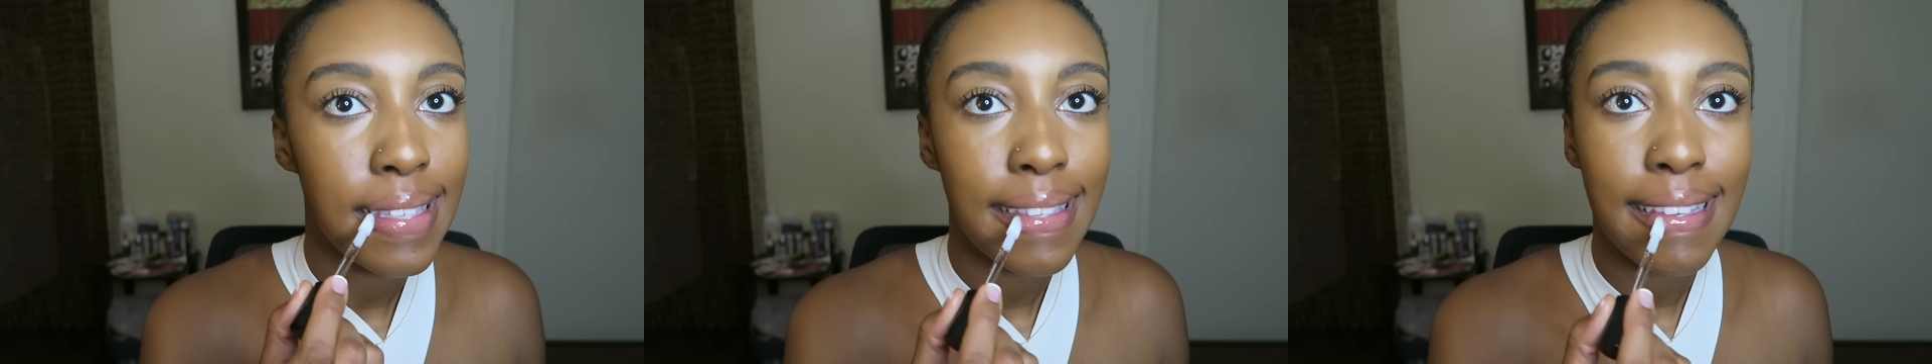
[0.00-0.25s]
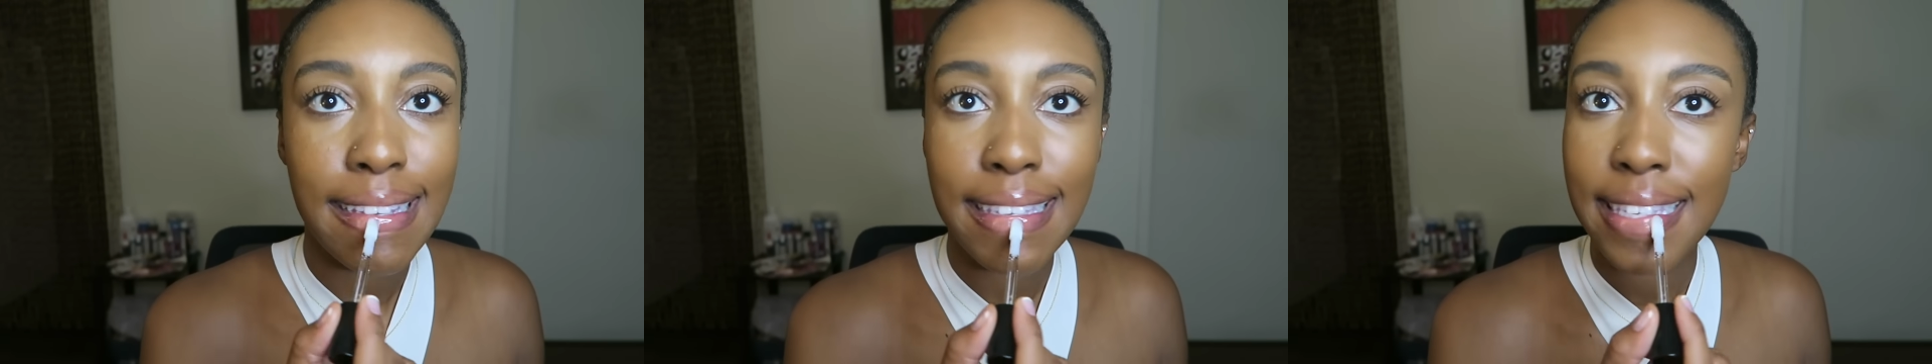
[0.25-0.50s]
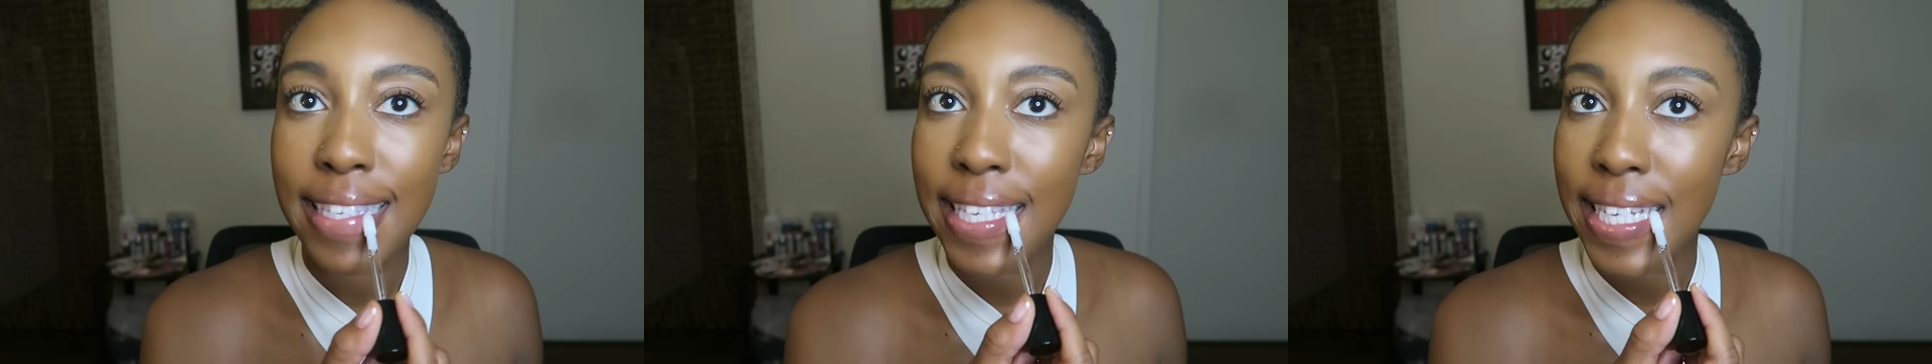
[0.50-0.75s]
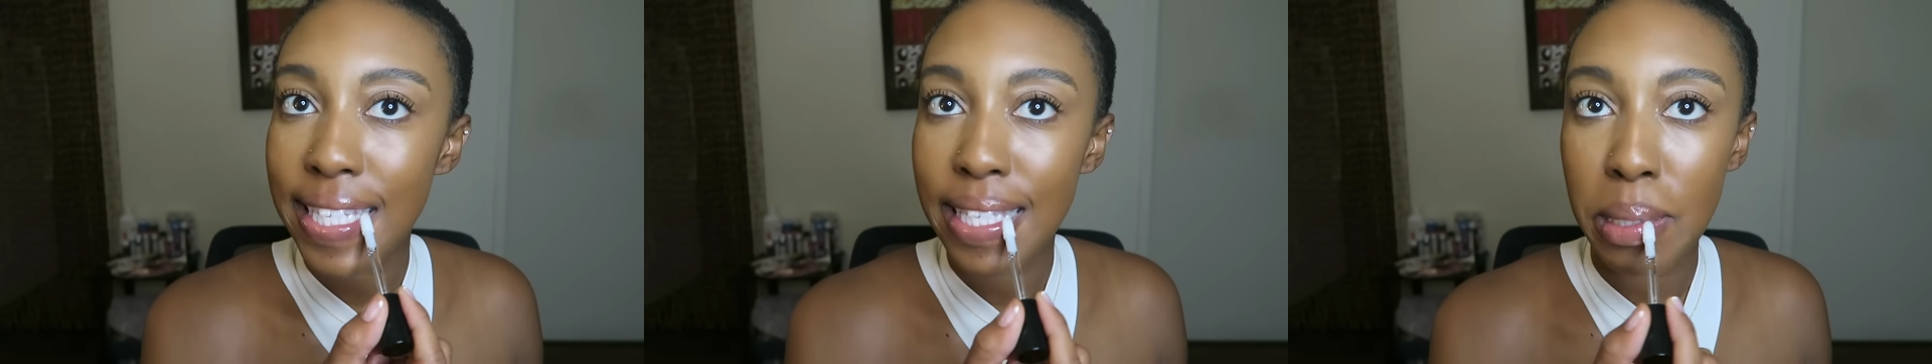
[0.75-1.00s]
This is
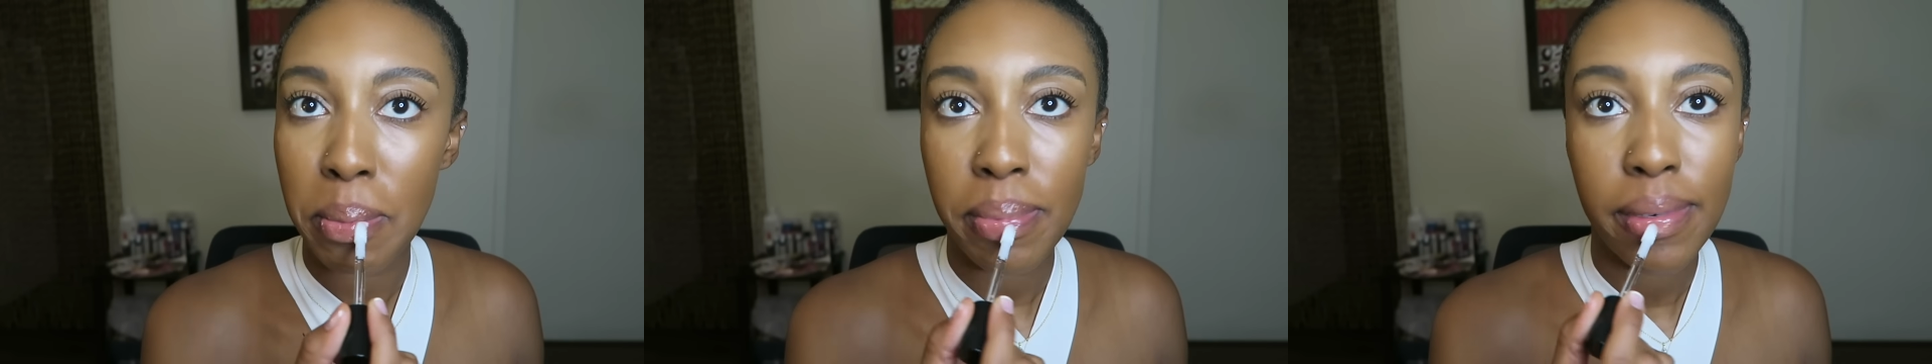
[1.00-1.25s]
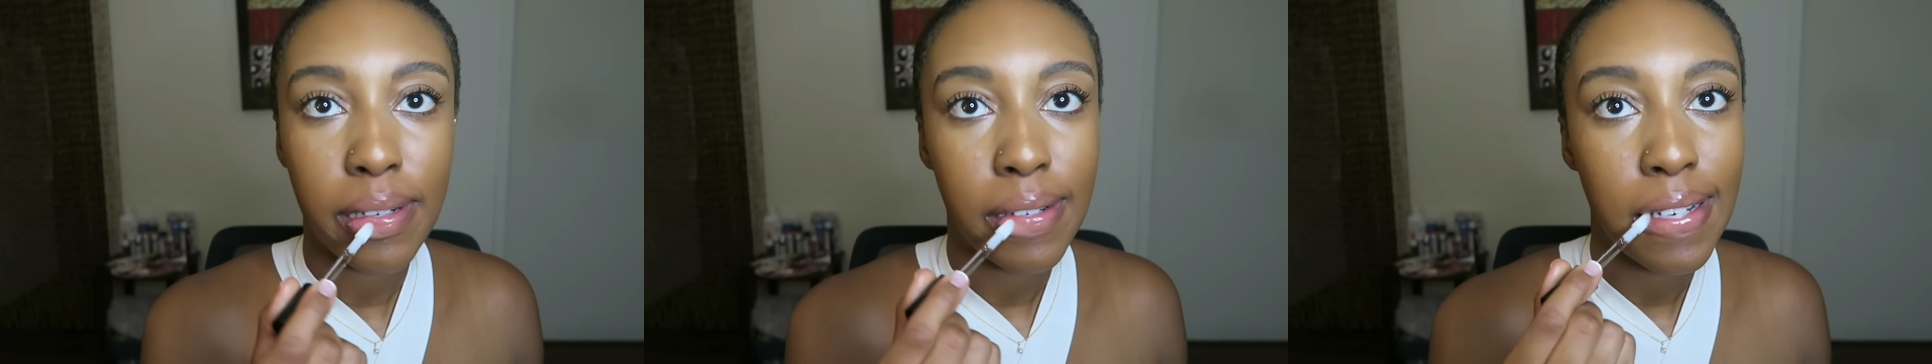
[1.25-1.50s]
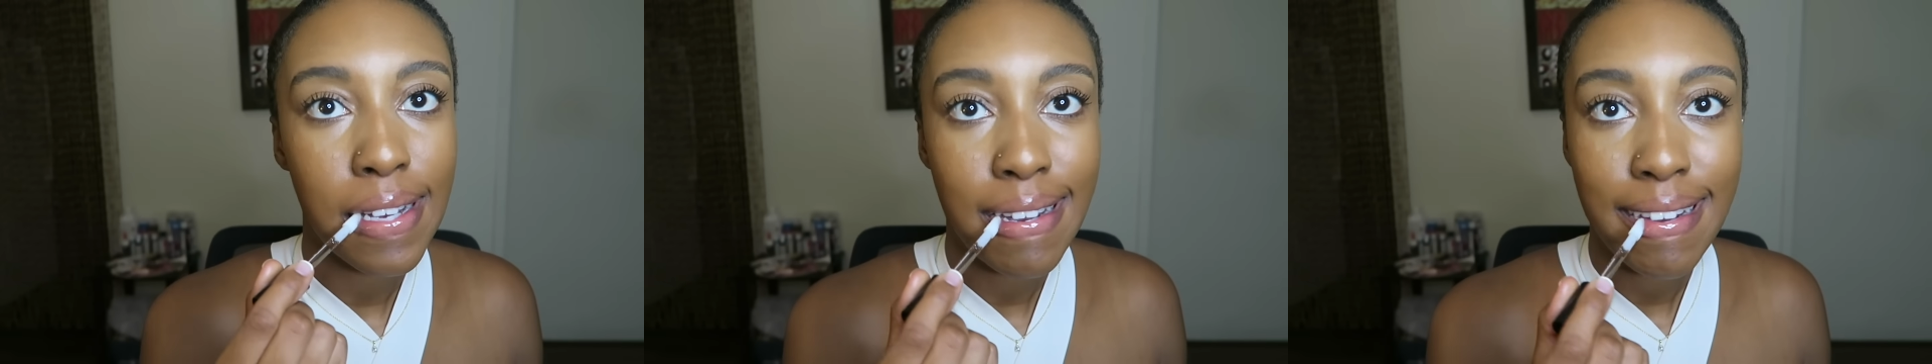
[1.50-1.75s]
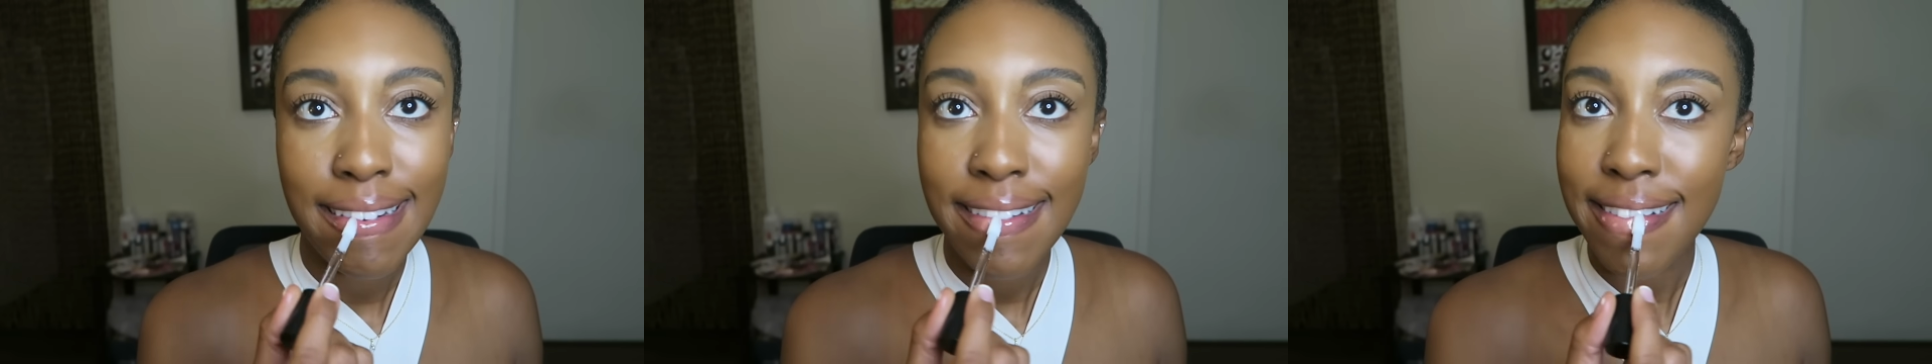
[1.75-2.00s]
like simple.
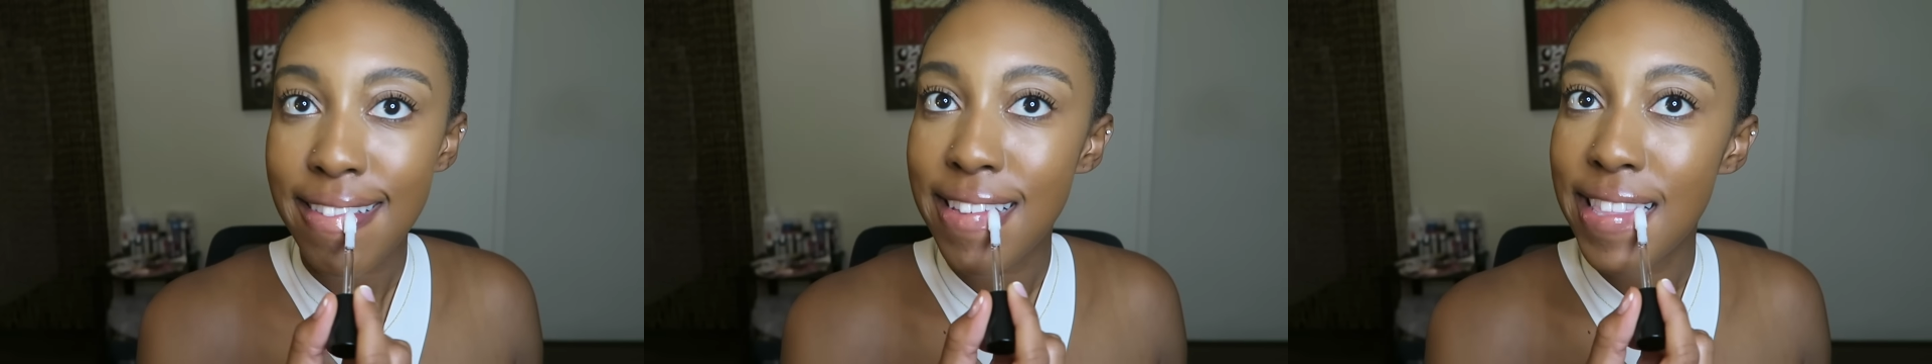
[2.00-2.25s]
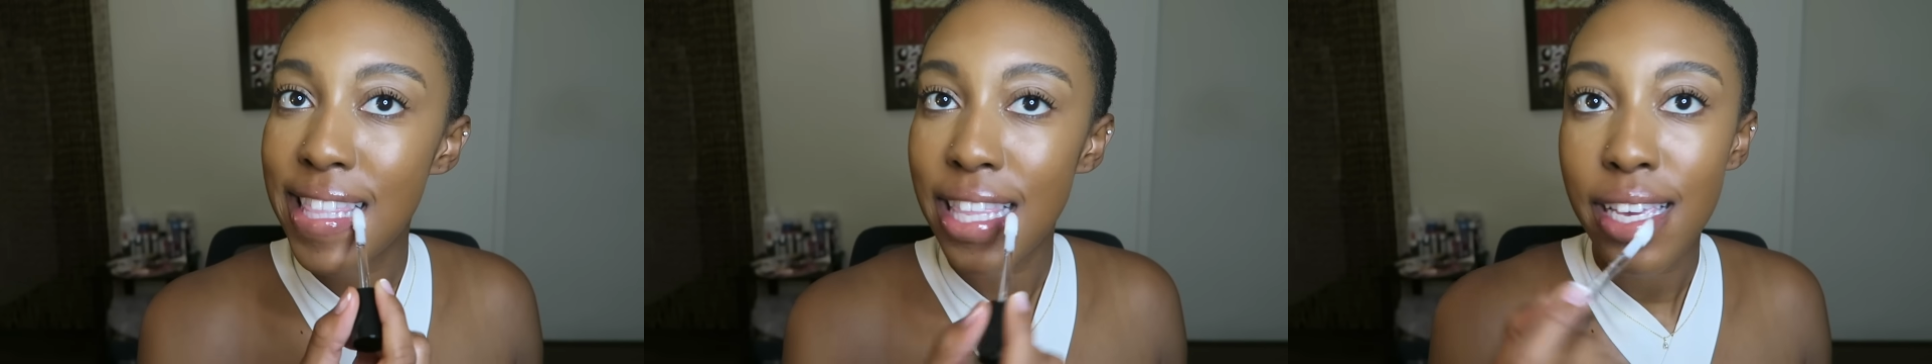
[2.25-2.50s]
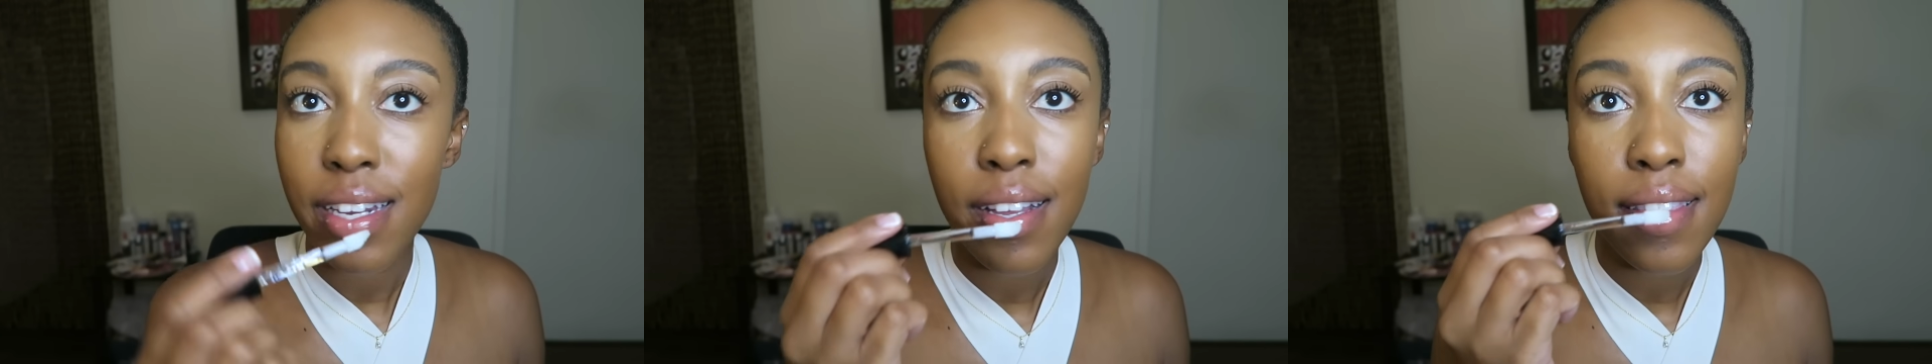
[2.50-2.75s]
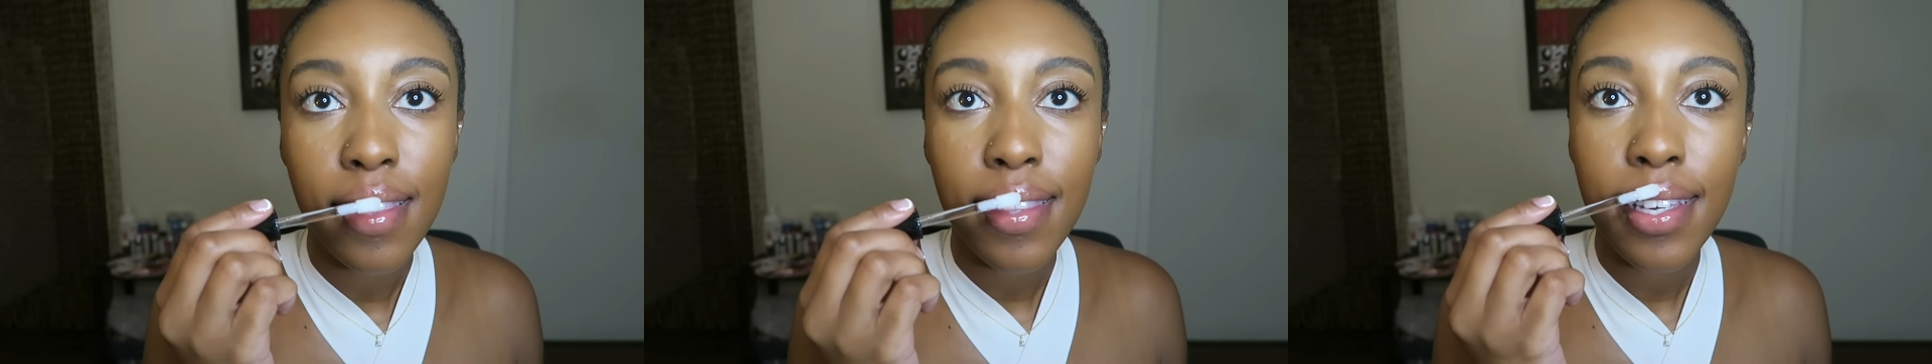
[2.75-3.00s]
You can lay it
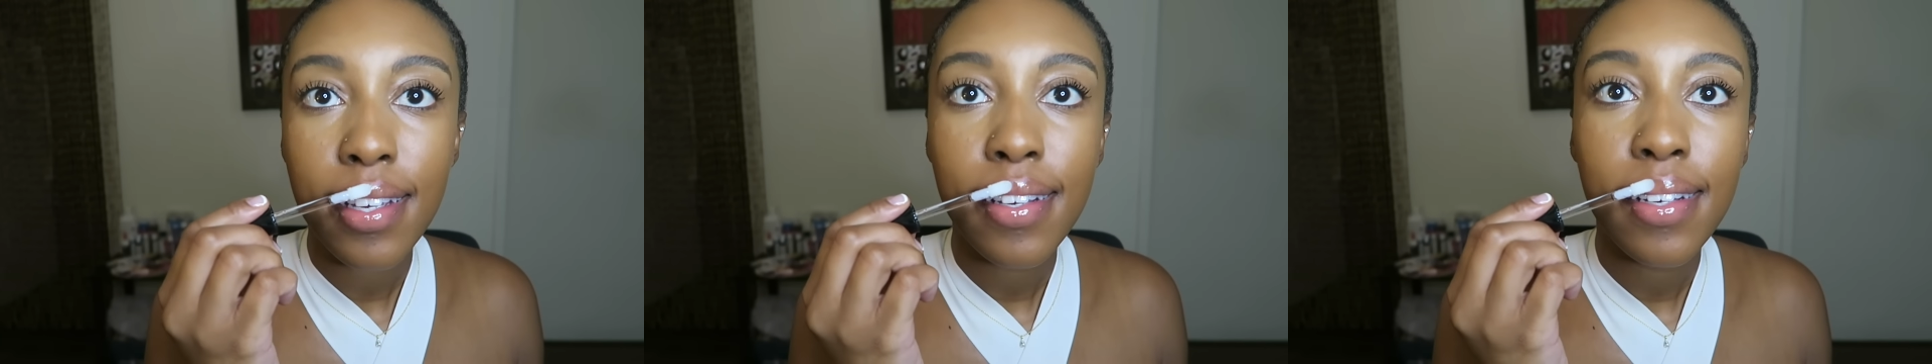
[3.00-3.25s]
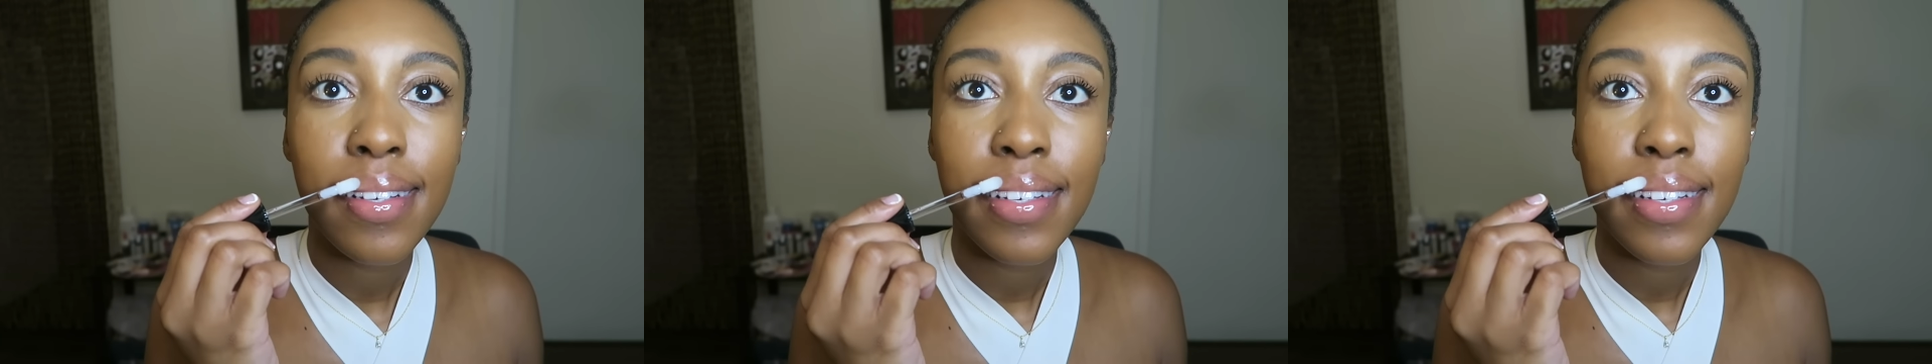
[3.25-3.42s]
on thick